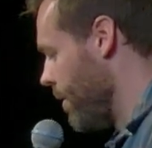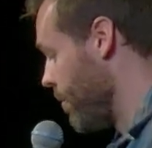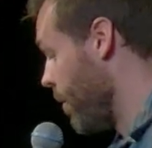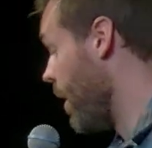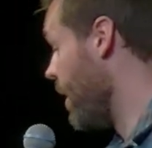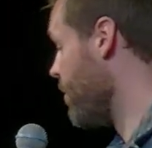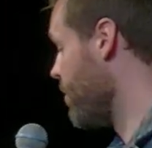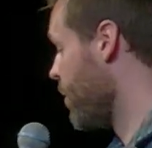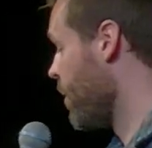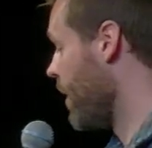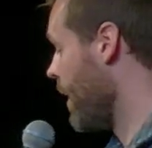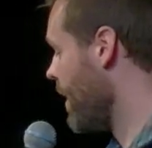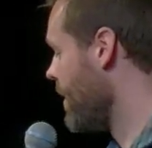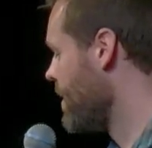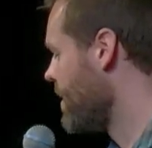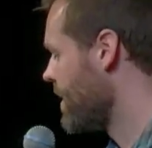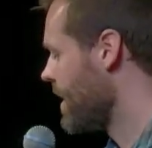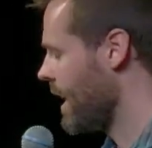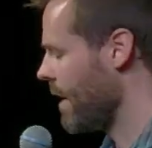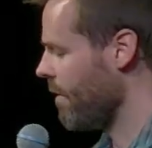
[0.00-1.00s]
for, and, for, and
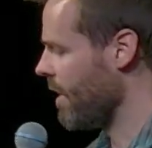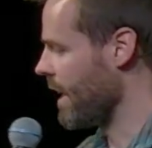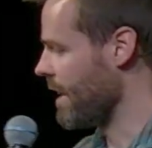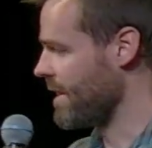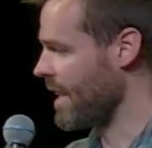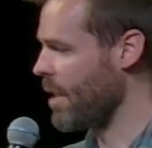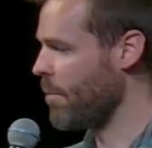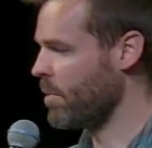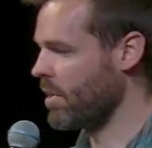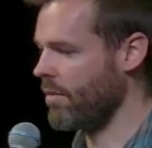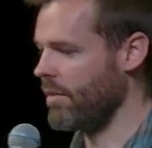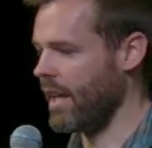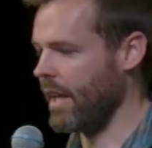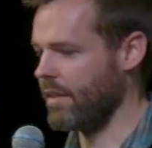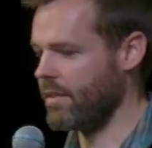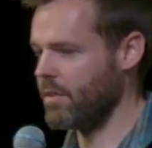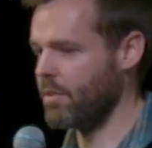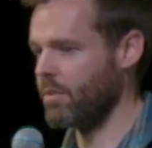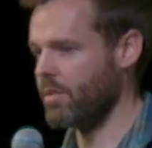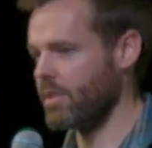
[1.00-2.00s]
just to give an example of
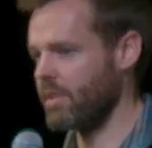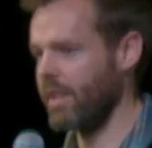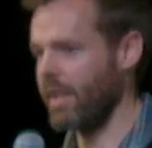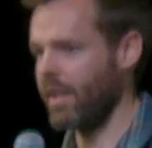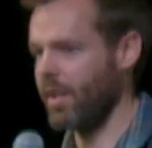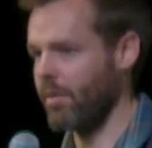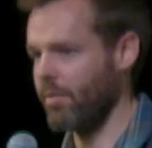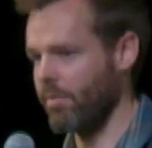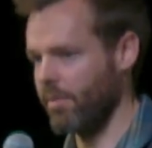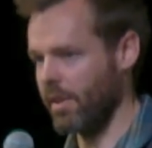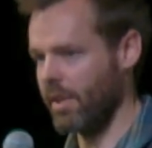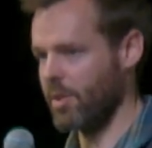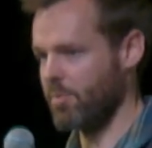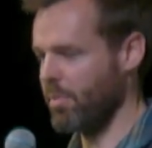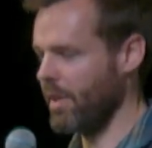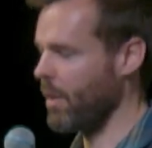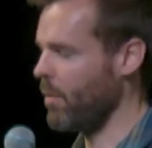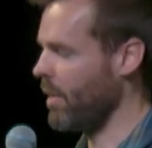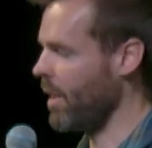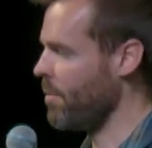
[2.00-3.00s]
that too, just kind of
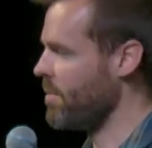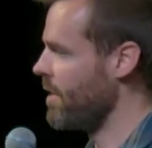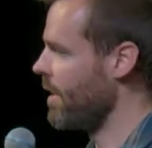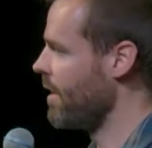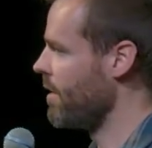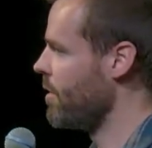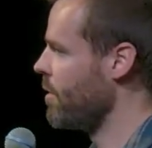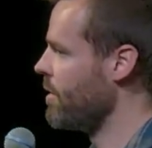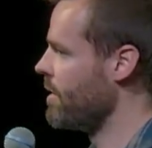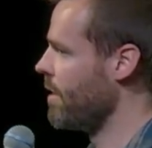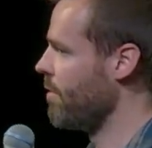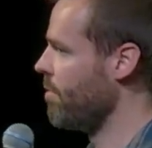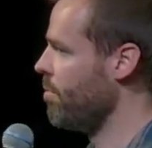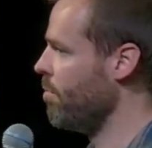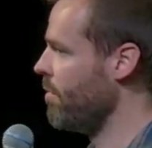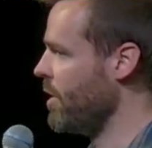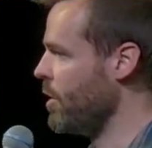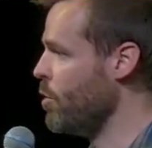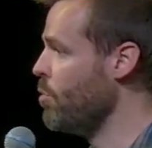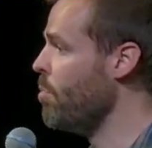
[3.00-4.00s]
explain what I'm saying too, is if
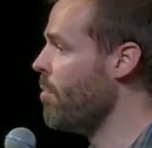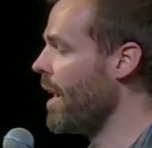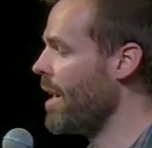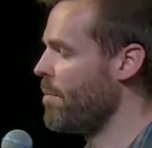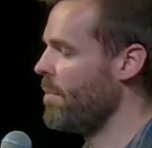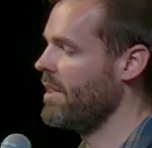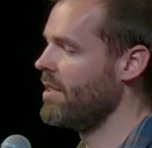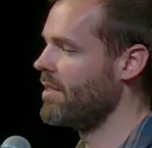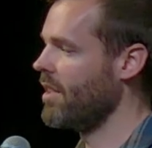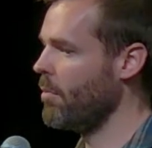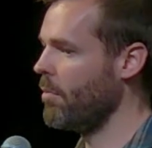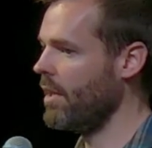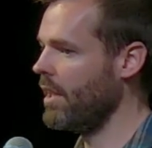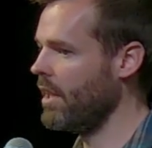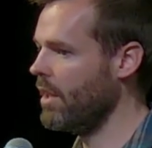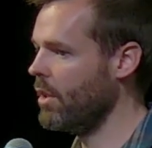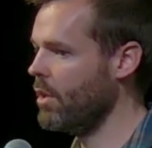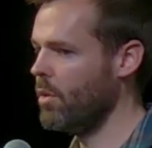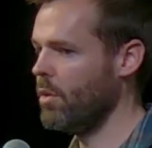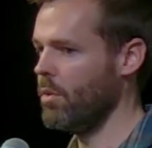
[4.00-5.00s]
you might be
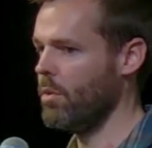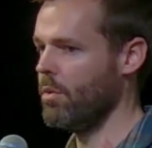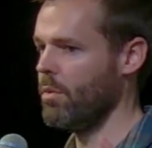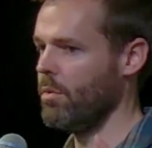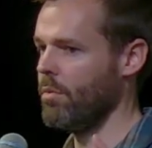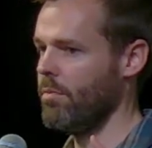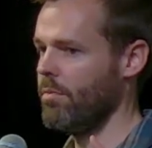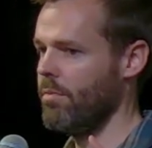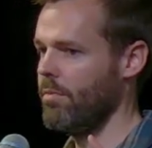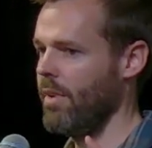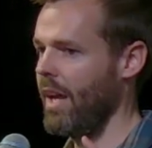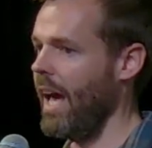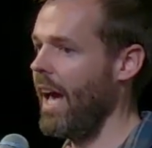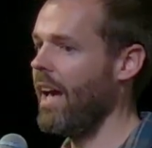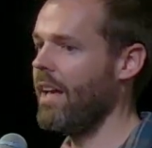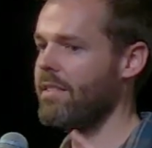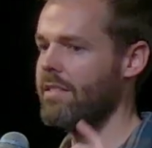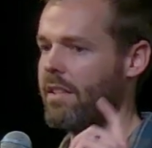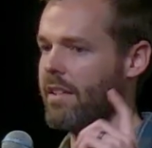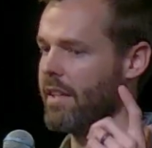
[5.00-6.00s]
somebody who
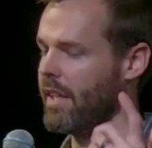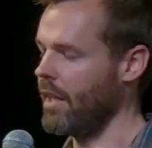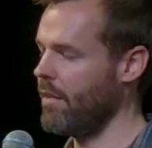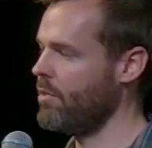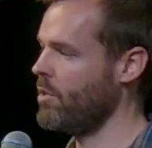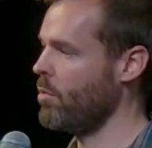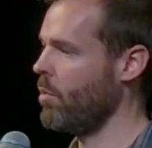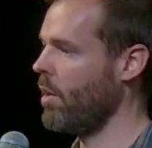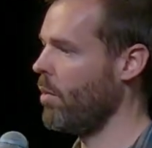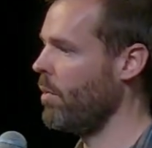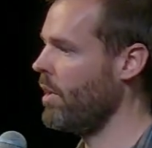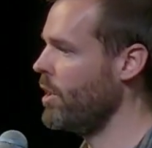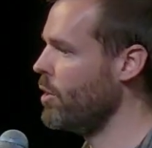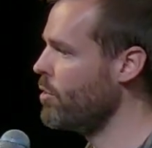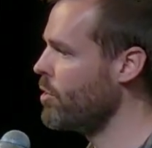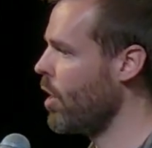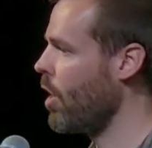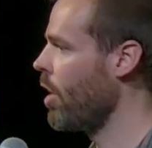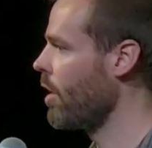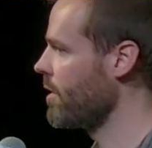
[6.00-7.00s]
has a gift where when you
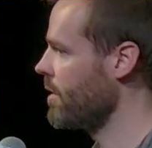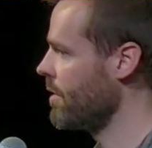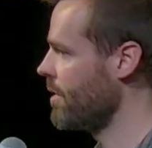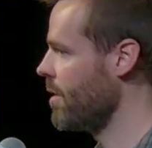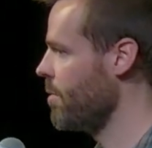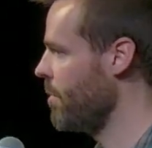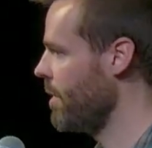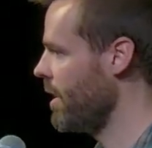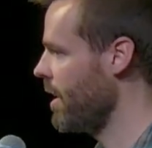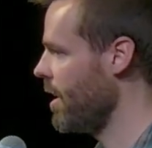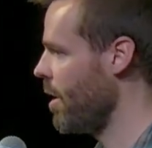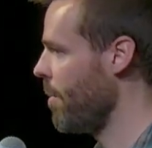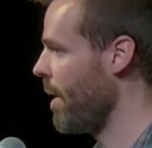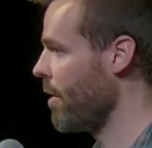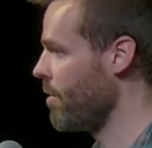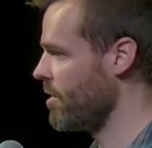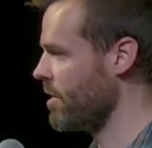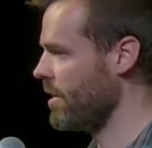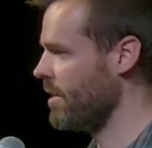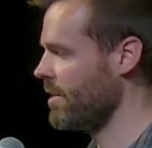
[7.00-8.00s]
talk to somebody
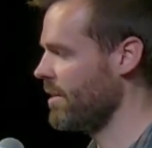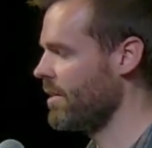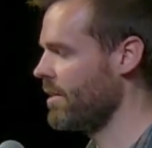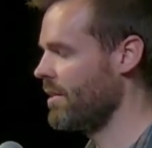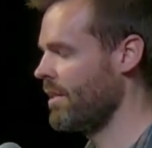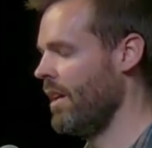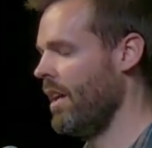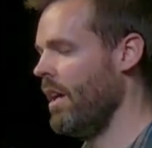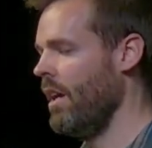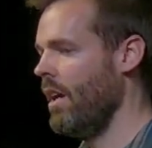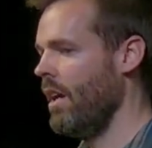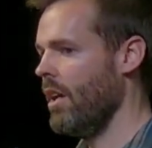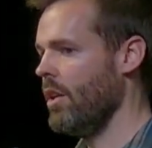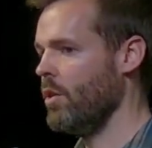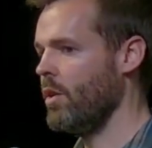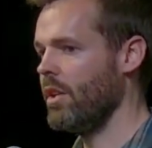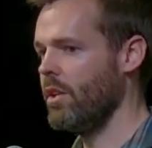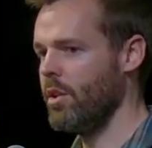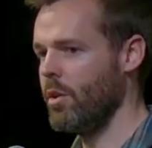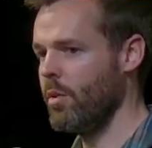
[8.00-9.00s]
about Jesus,
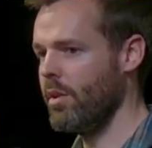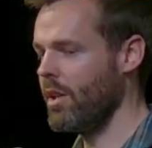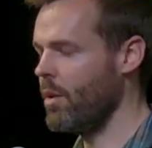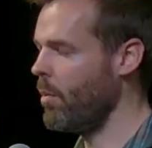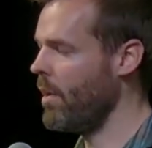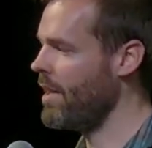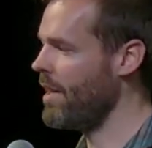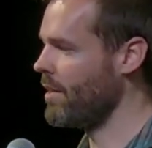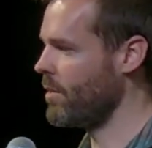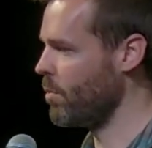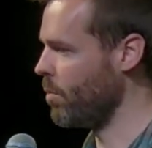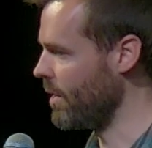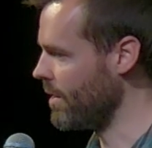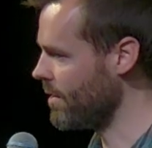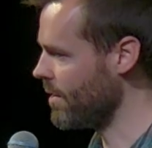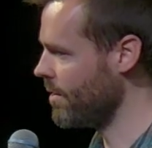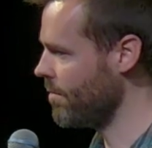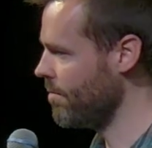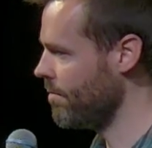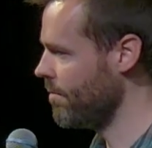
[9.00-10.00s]
you can do it in a way that's
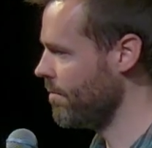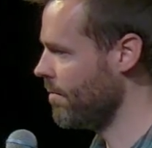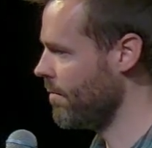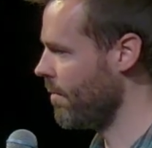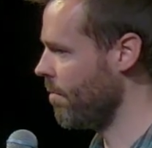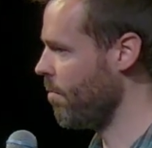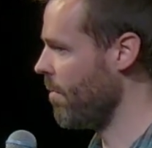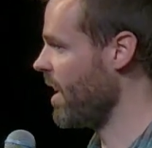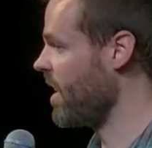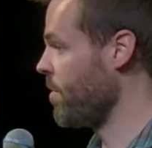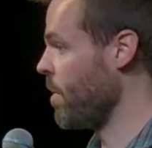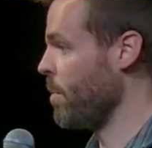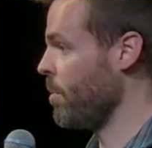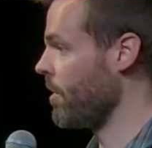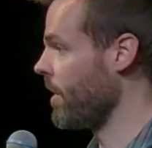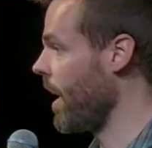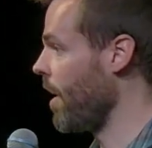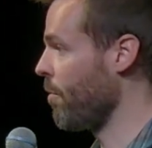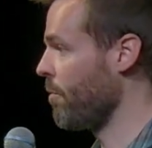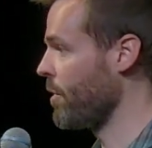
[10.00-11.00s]
winsome, makes people
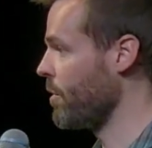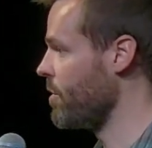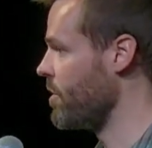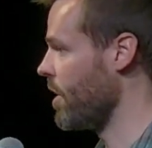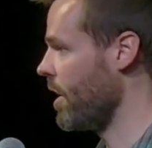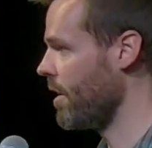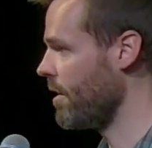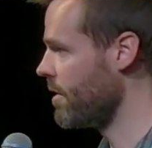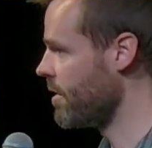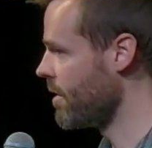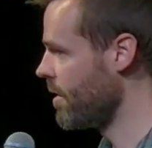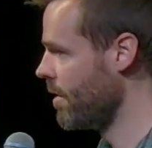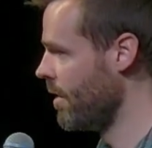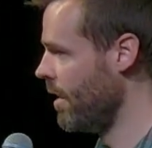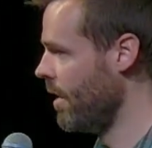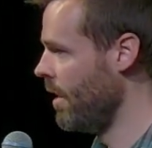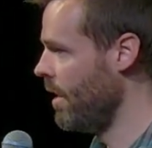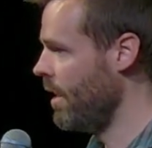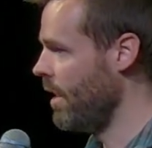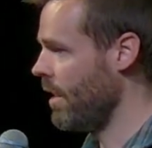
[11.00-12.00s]
not feel judged,
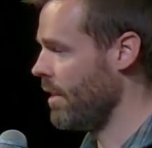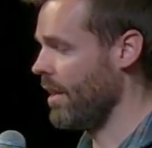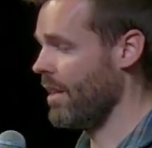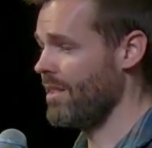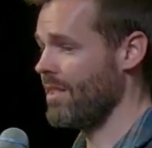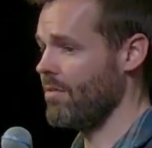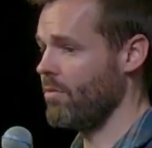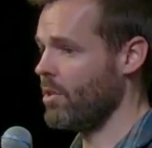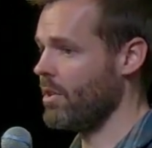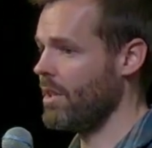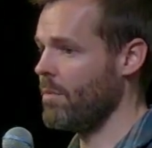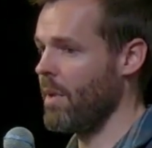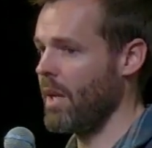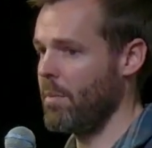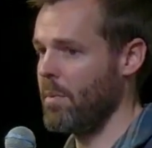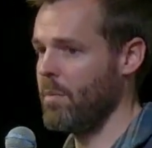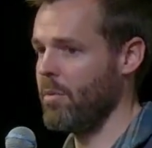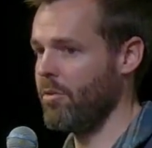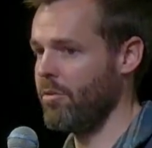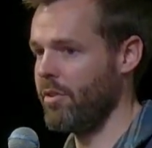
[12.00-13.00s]
doesn't really make
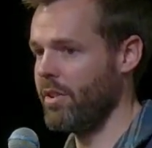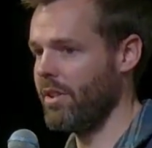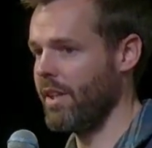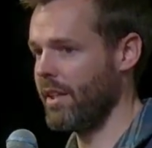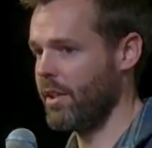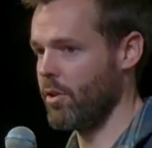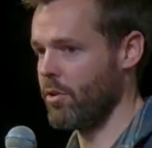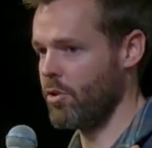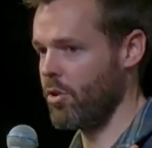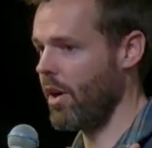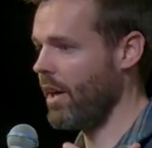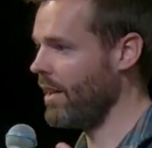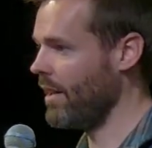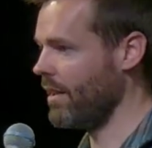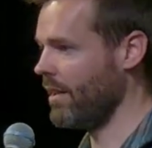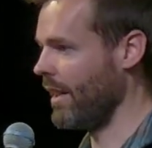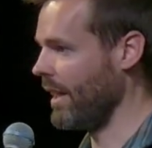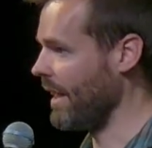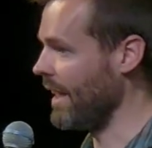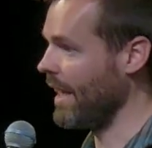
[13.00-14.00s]
people feel like you're trying
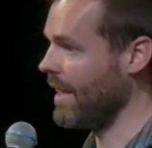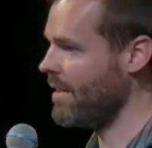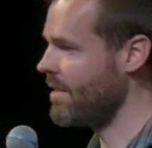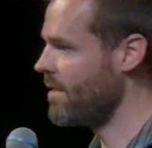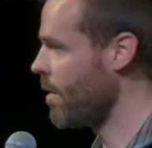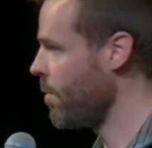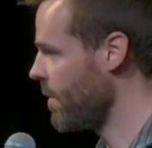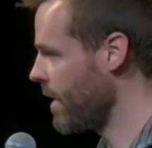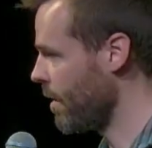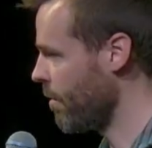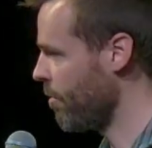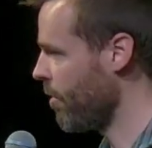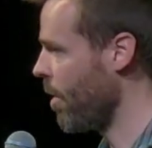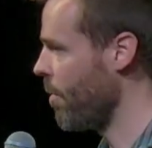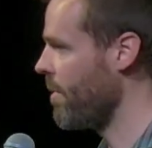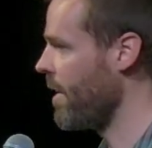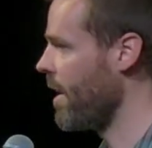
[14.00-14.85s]
to like get something from